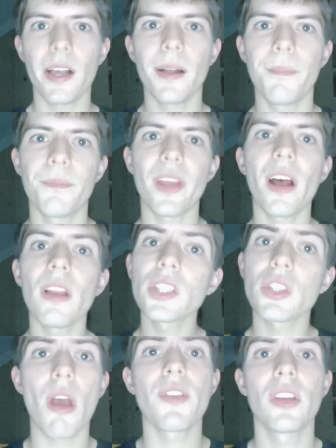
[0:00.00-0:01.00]
I'll
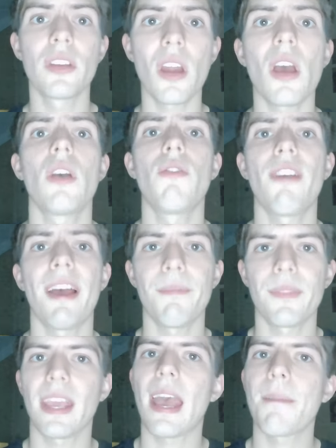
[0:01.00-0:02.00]
also have you know that
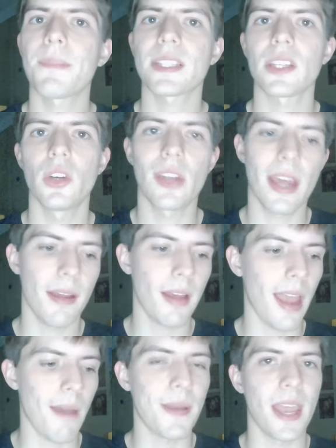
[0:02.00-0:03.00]
the episode that
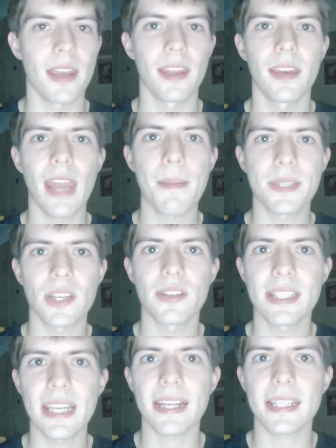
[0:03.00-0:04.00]
I appeared in, episode
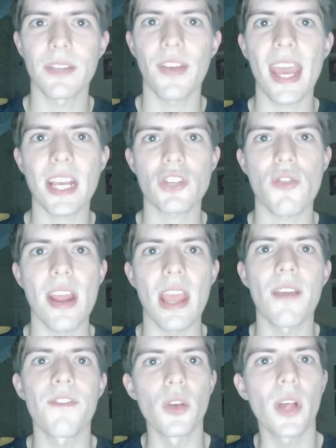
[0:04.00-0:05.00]
6 of X-Ray,
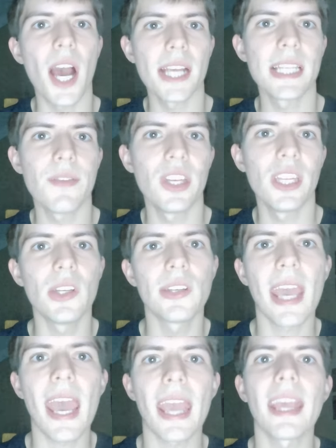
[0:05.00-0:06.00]
if you guys live in the
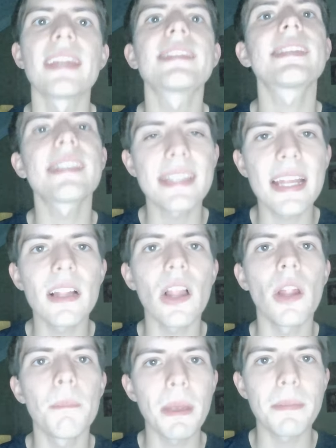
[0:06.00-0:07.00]
UK, it's still
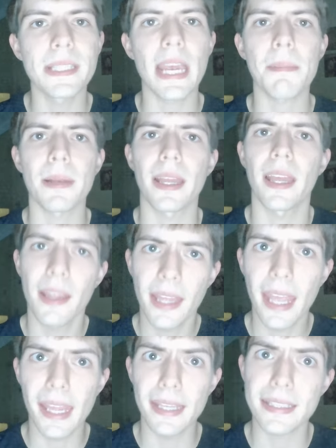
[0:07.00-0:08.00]
on BBC
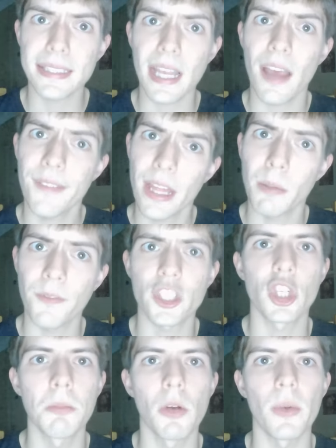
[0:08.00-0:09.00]
iPlayer. It's available for
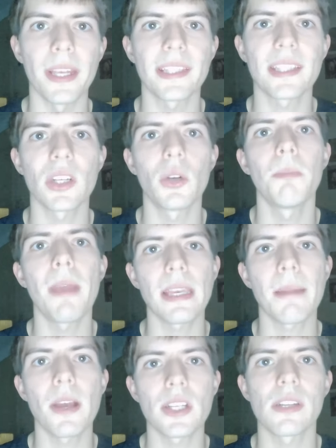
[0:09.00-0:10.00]
2 more weeks, so make
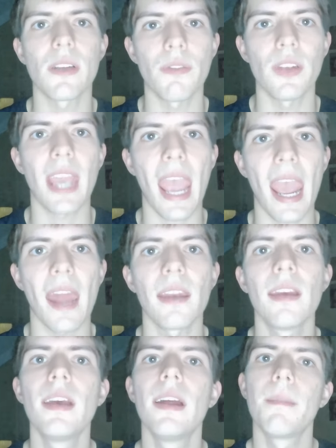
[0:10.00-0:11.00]
the most of it if you can.
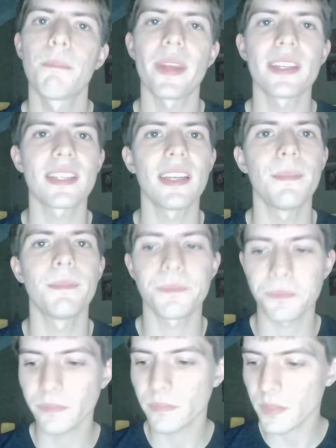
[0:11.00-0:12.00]
But
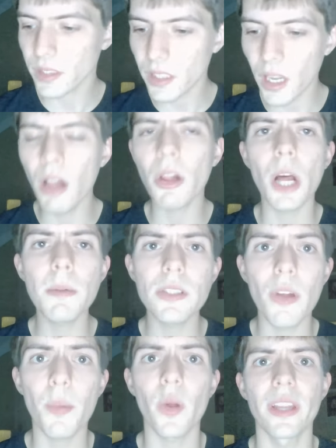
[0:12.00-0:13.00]
I'll come to
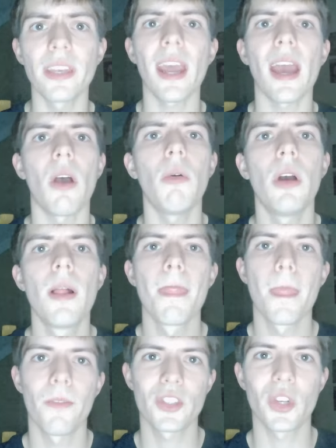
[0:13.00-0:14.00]
the point now
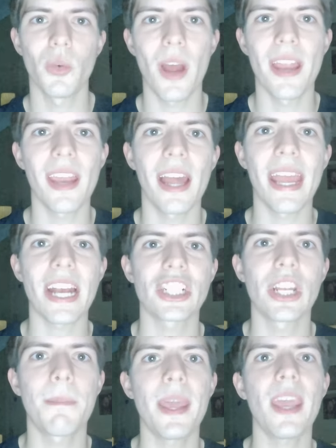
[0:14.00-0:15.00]
to when I
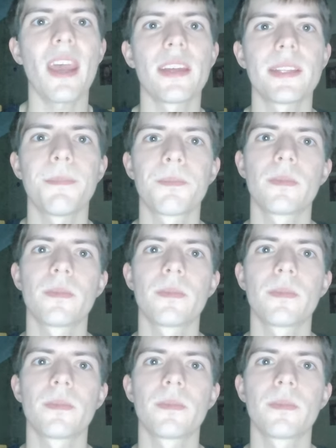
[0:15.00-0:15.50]
actually appeared.